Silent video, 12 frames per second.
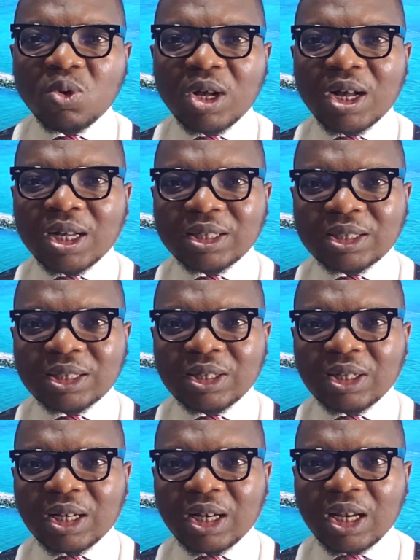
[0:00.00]
workers
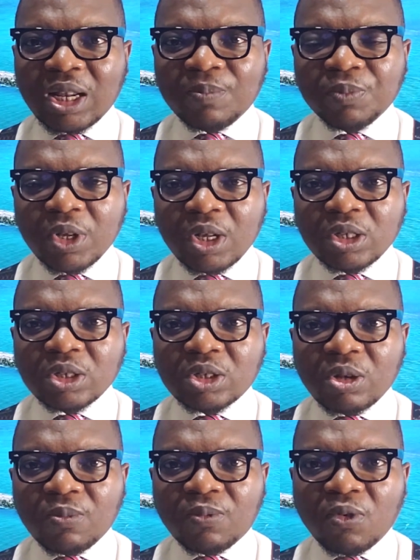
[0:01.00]
still claim
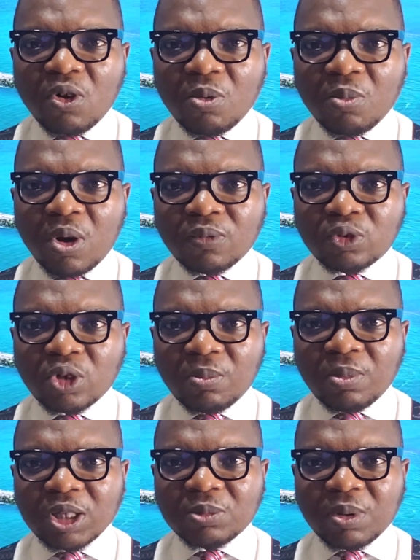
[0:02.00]
some form of
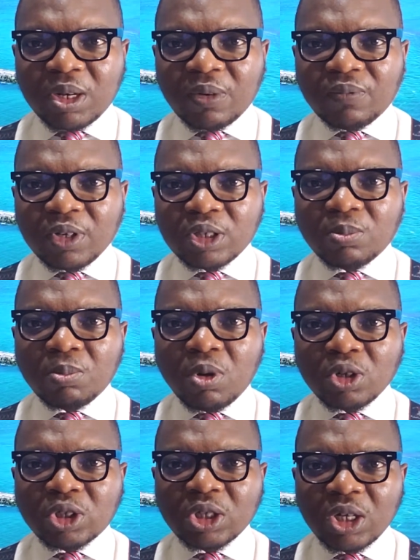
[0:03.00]
jobless benefits,
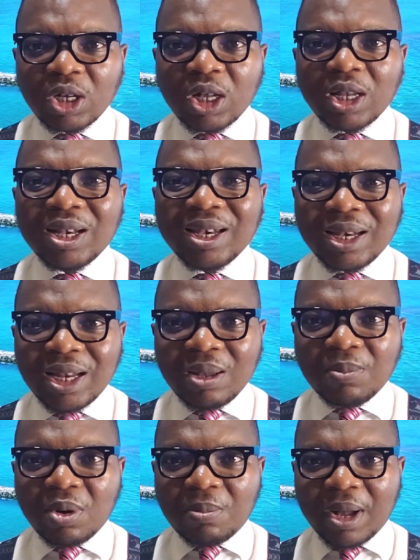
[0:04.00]
much
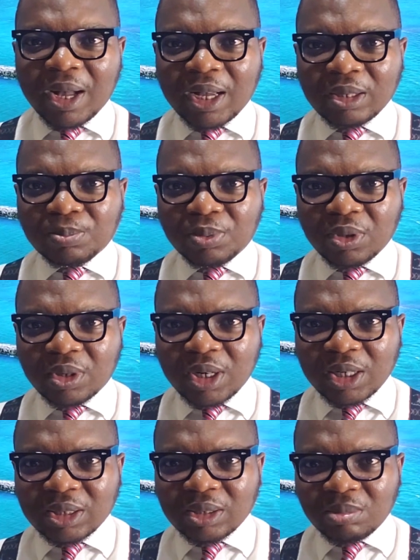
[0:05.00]
labor market
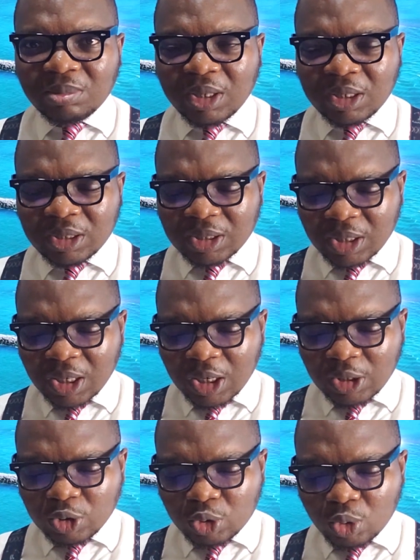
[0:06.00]
progress remains
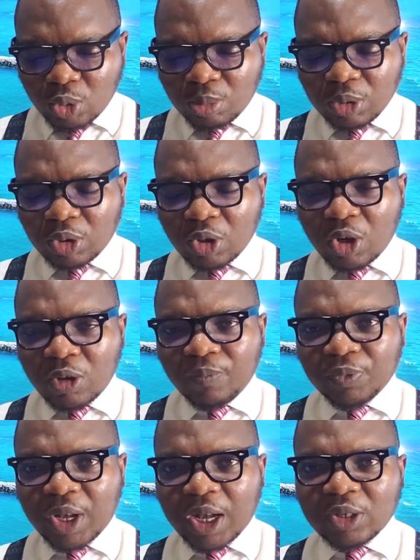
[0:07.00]
to be done
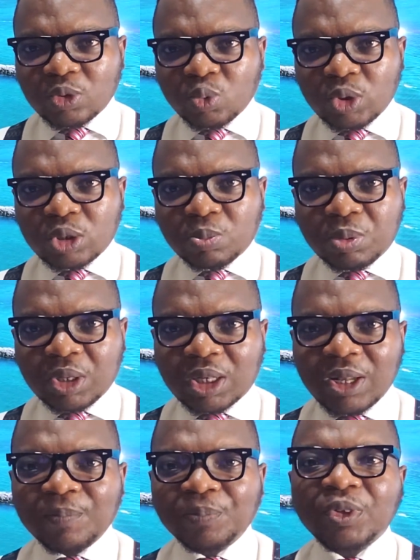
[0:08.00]
as we speak.
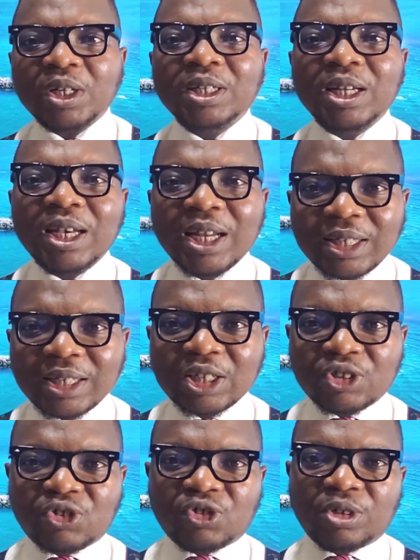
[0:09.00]
The
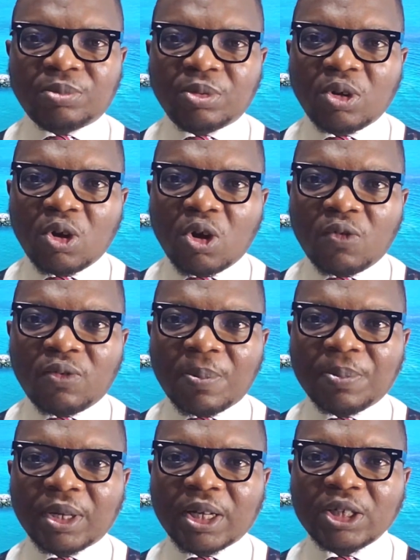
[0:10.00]
latest stream of
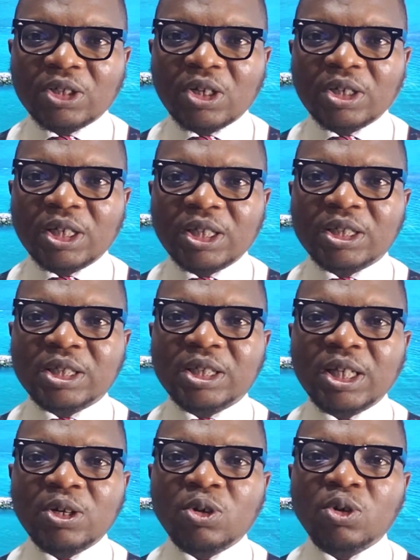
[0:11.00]
application is
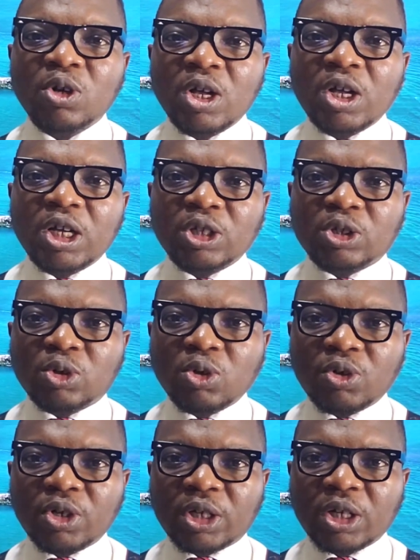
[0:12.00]
still
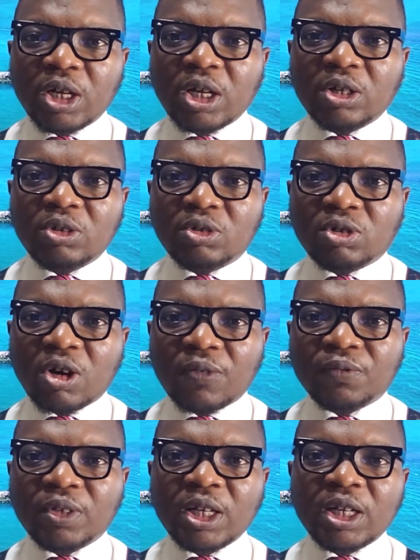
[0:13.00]
historic,
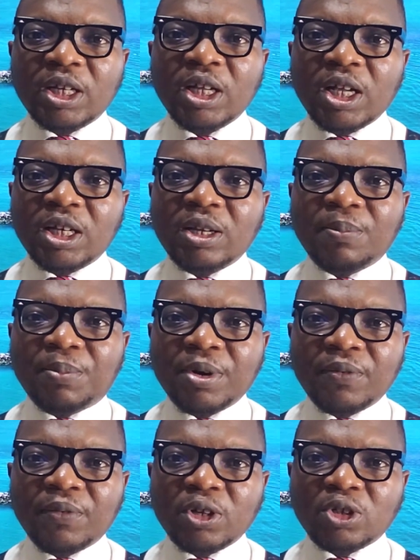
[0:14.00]
drafting the
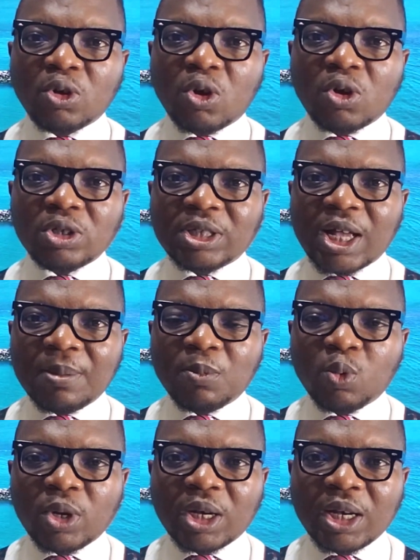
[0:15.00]
previous all-time
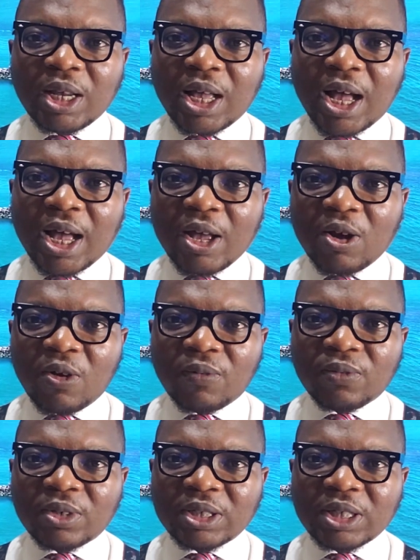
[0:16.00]
weekly high
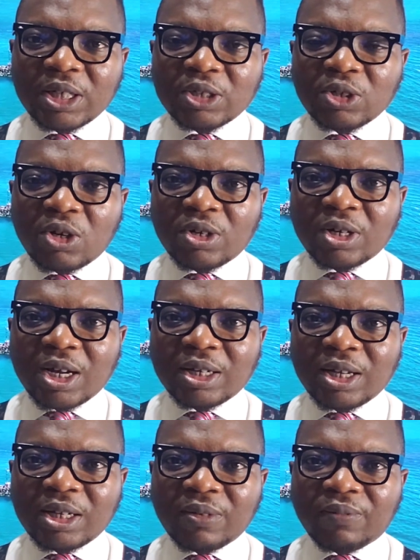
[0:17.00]
of
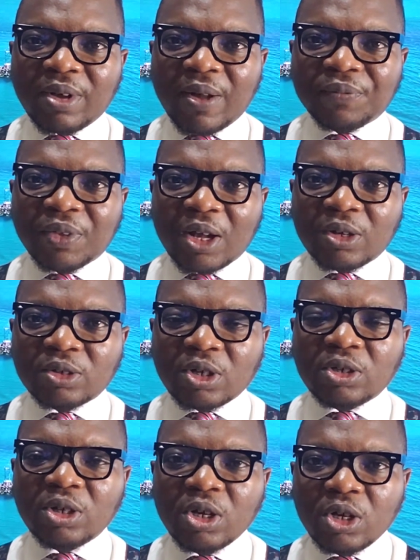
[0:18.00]

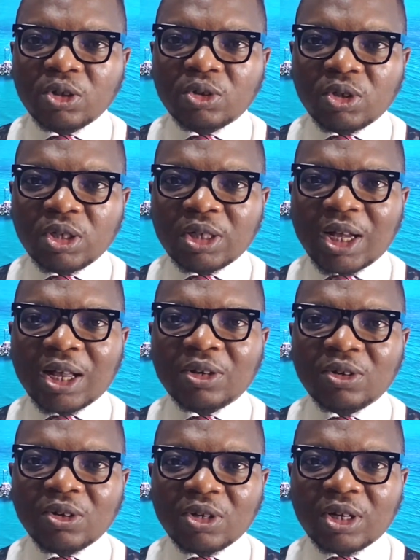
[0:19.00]
695,000 during
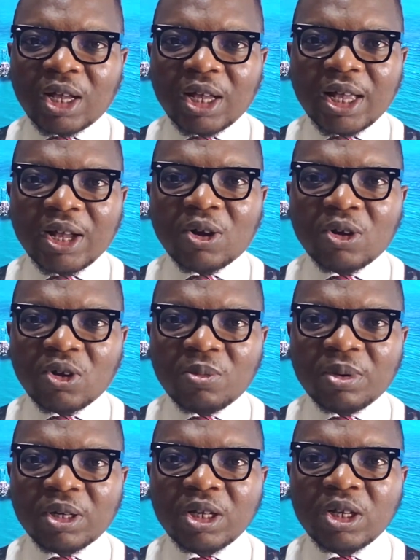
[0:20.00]
another
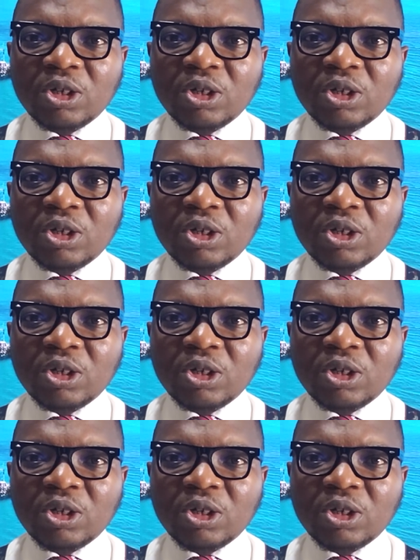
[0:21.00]
economic